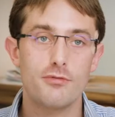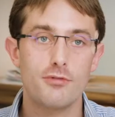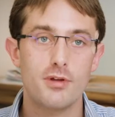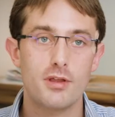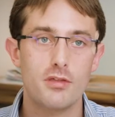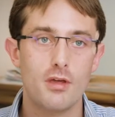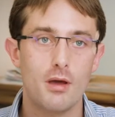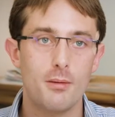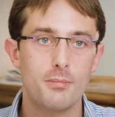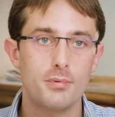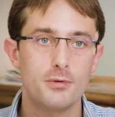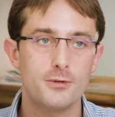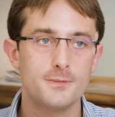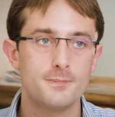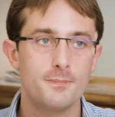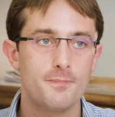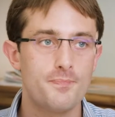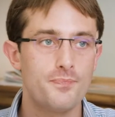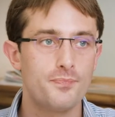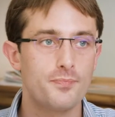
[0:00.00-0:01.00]
for example,
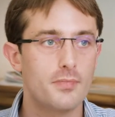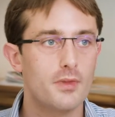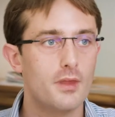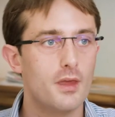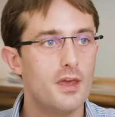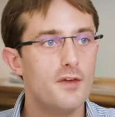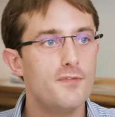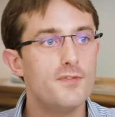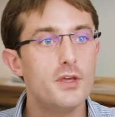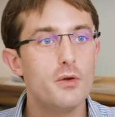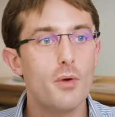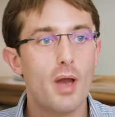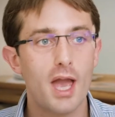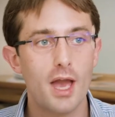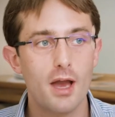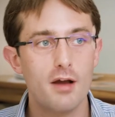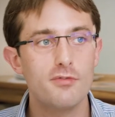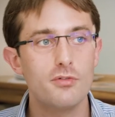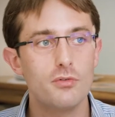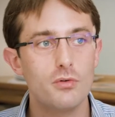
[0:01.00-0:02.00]
if you
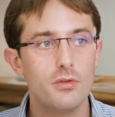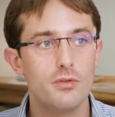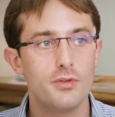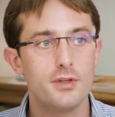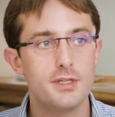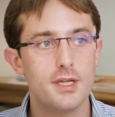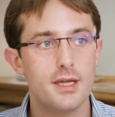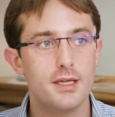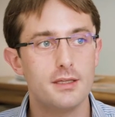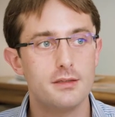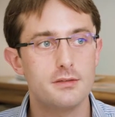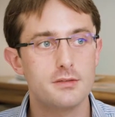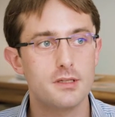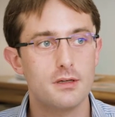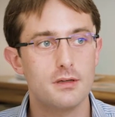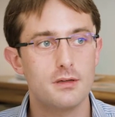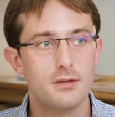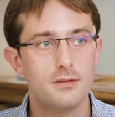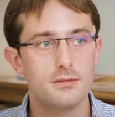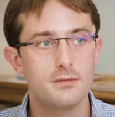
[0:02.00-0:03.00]
have all the
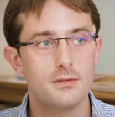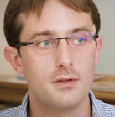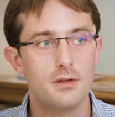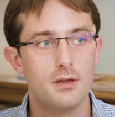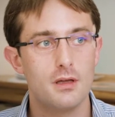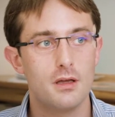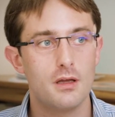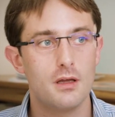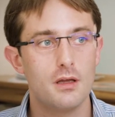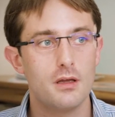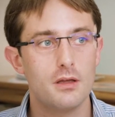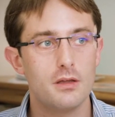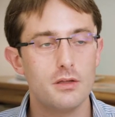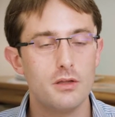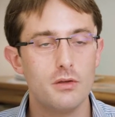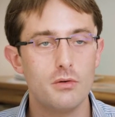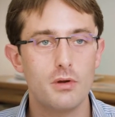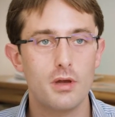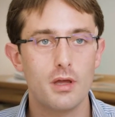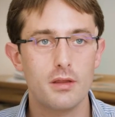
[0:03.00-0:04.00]
data,
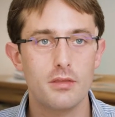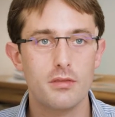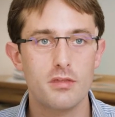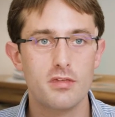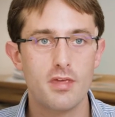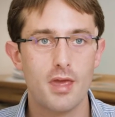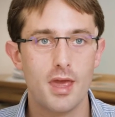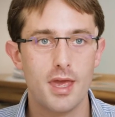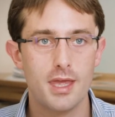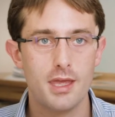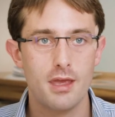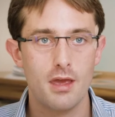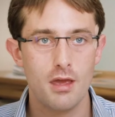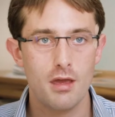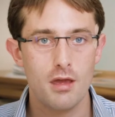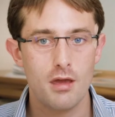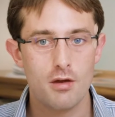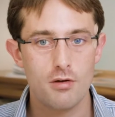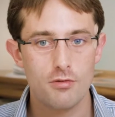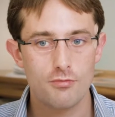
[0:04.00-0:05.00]
you can say,
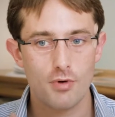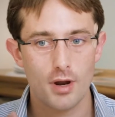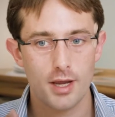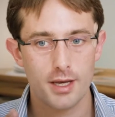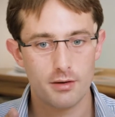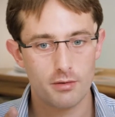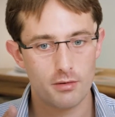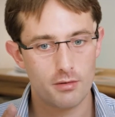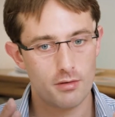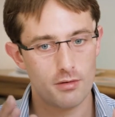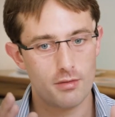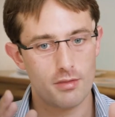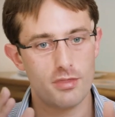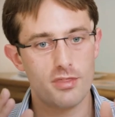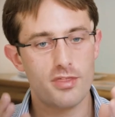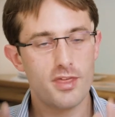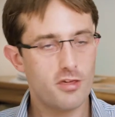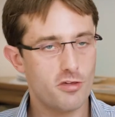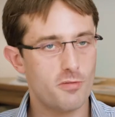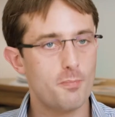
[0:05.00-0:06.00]
right,
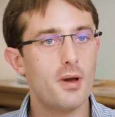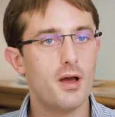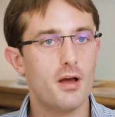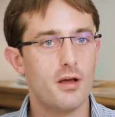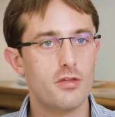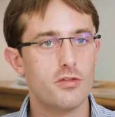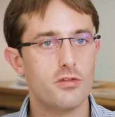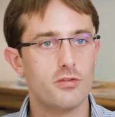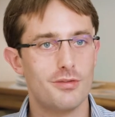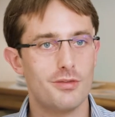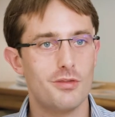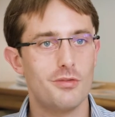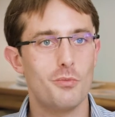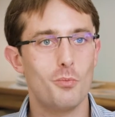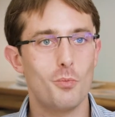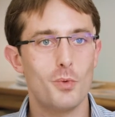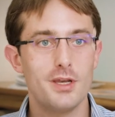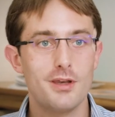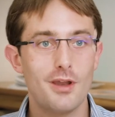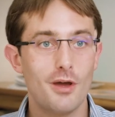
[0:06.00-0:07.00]
this person,
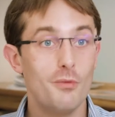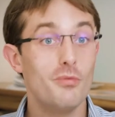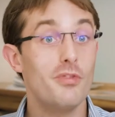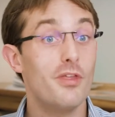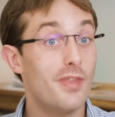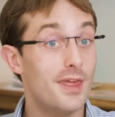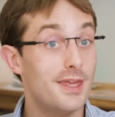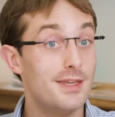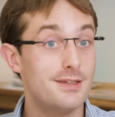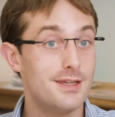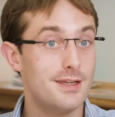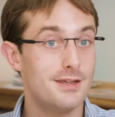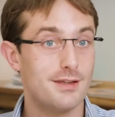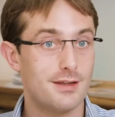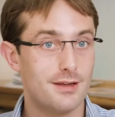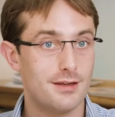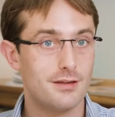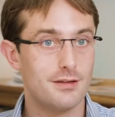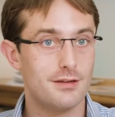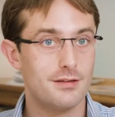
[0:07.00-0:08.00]
we know that they did
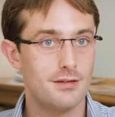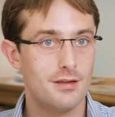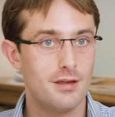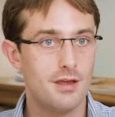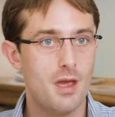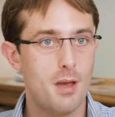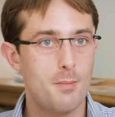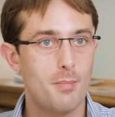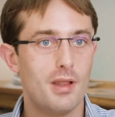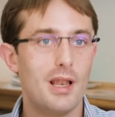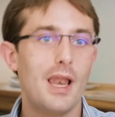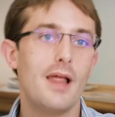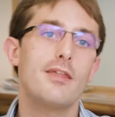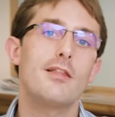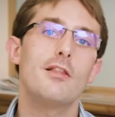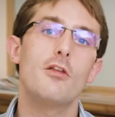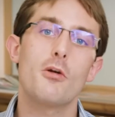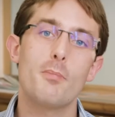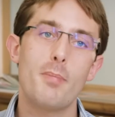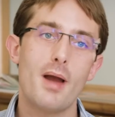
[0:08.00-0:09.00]
it, but let's
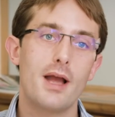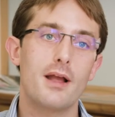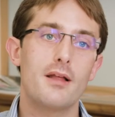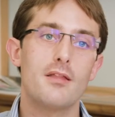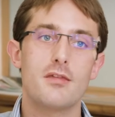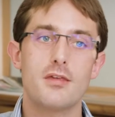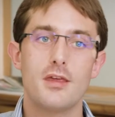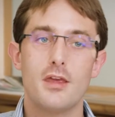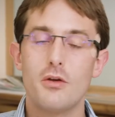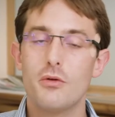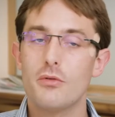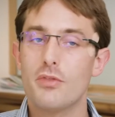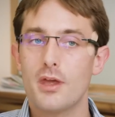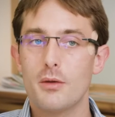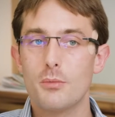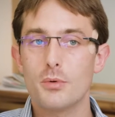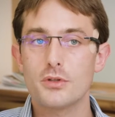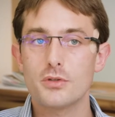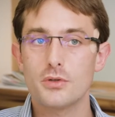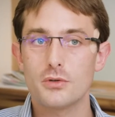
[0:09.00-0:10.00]
look back and see who they
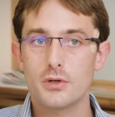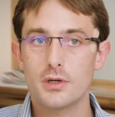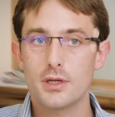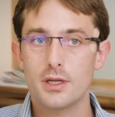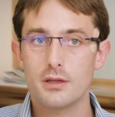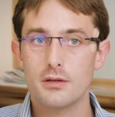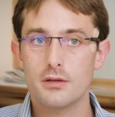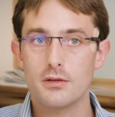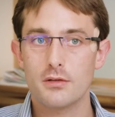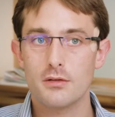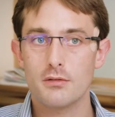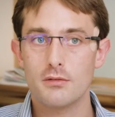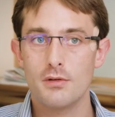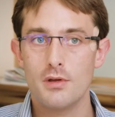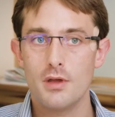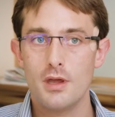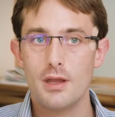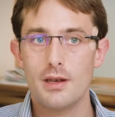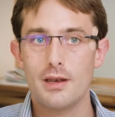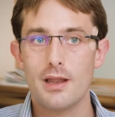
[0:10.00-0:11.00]
were talking to.
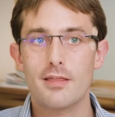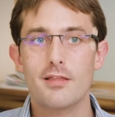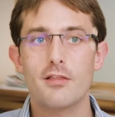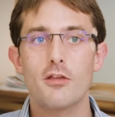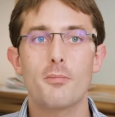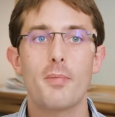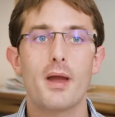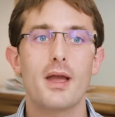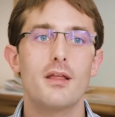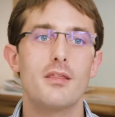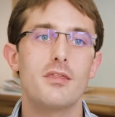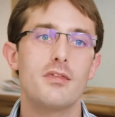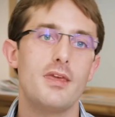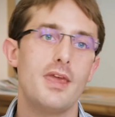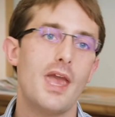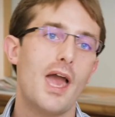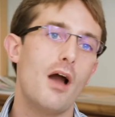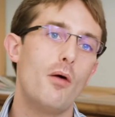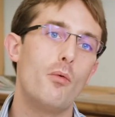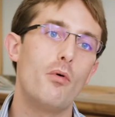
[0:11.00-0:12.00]
Let's look back and see
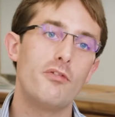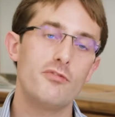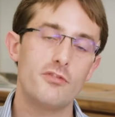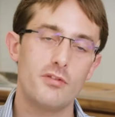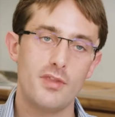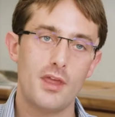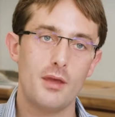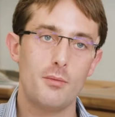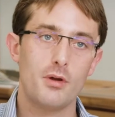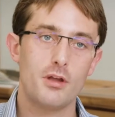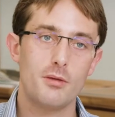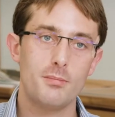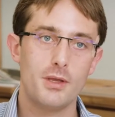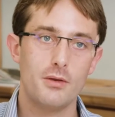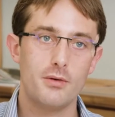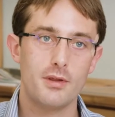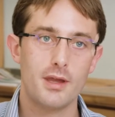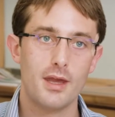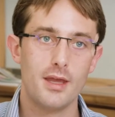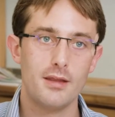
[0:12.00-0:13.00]
how often they were
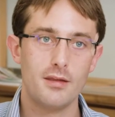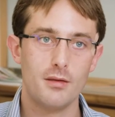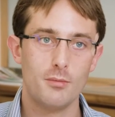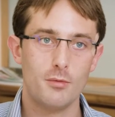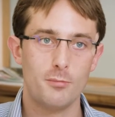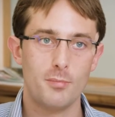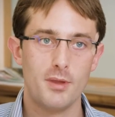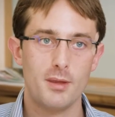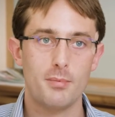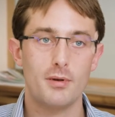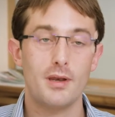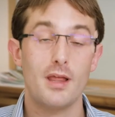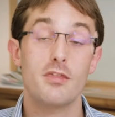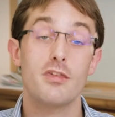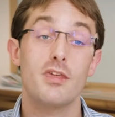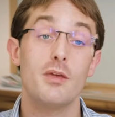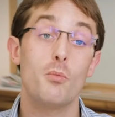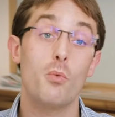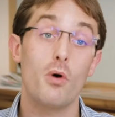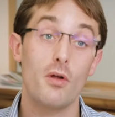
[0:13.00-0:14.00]
communicating with people. Let's
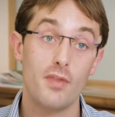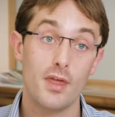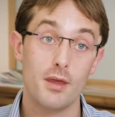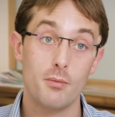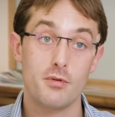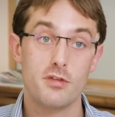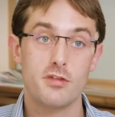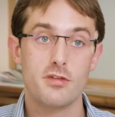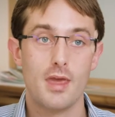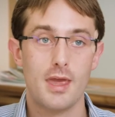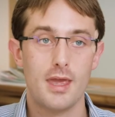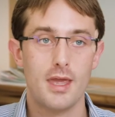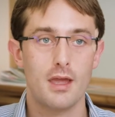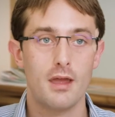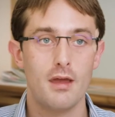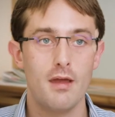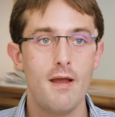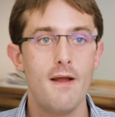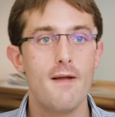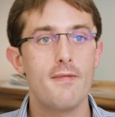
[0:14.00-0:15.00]
see what they were saying.
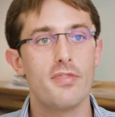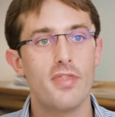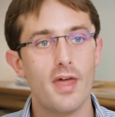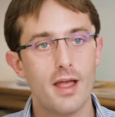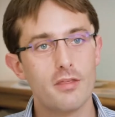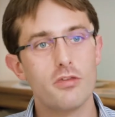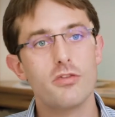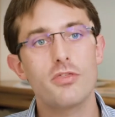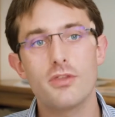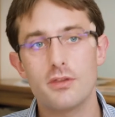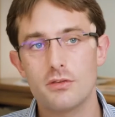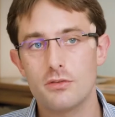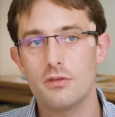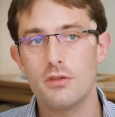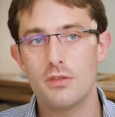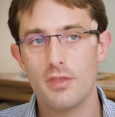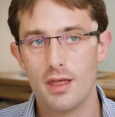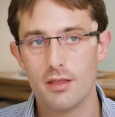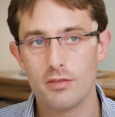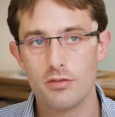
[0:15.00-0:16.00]
That's the
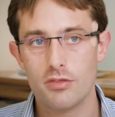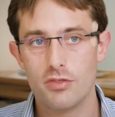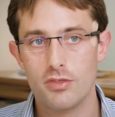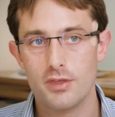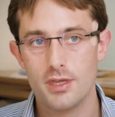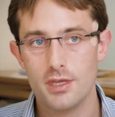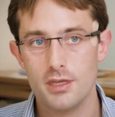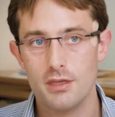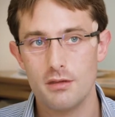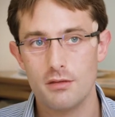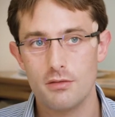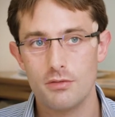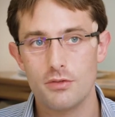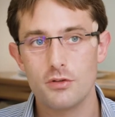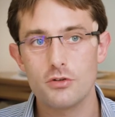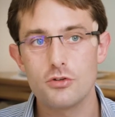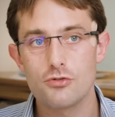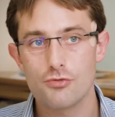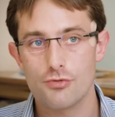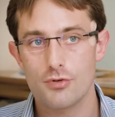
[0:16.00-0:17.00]

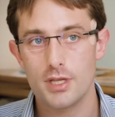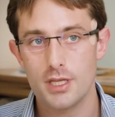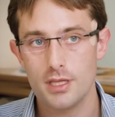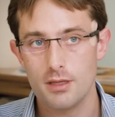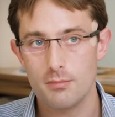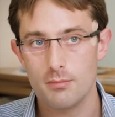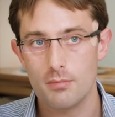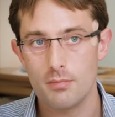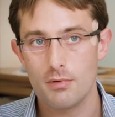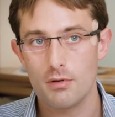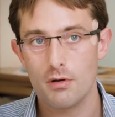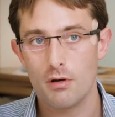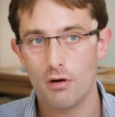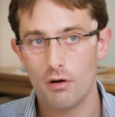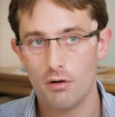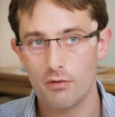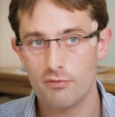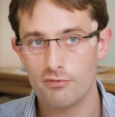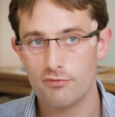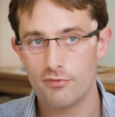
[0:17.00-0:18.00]
dream
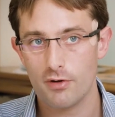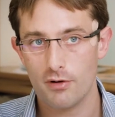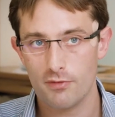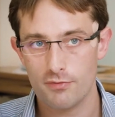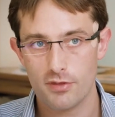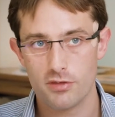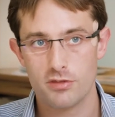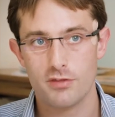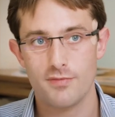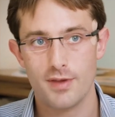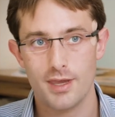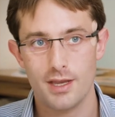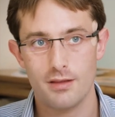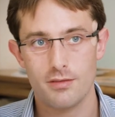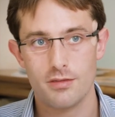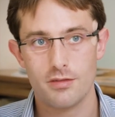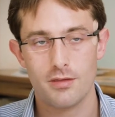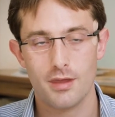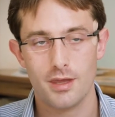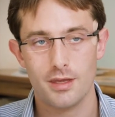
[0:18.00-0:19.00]
of the
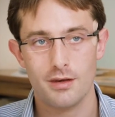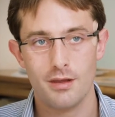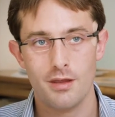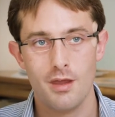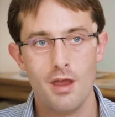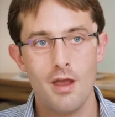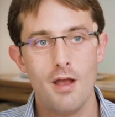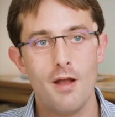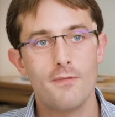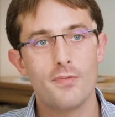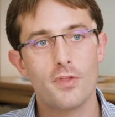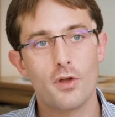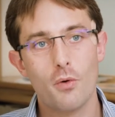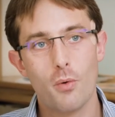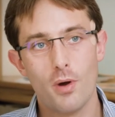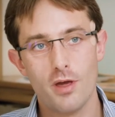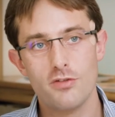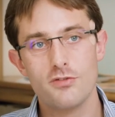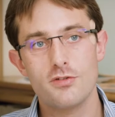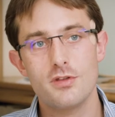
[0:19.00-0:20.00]
surveillance state. The
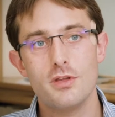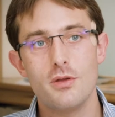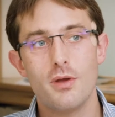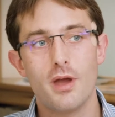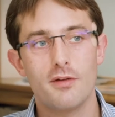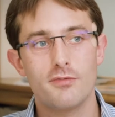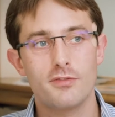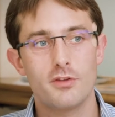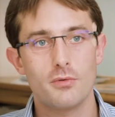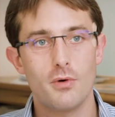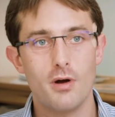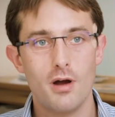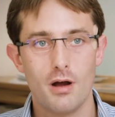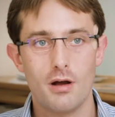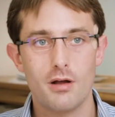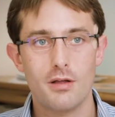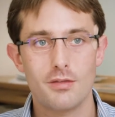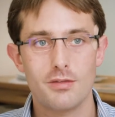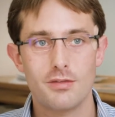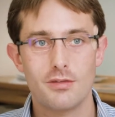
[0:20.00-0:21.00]
question you have to
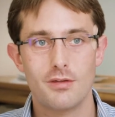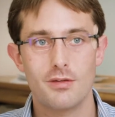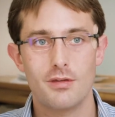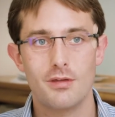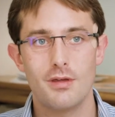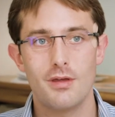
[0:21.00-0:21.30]
ask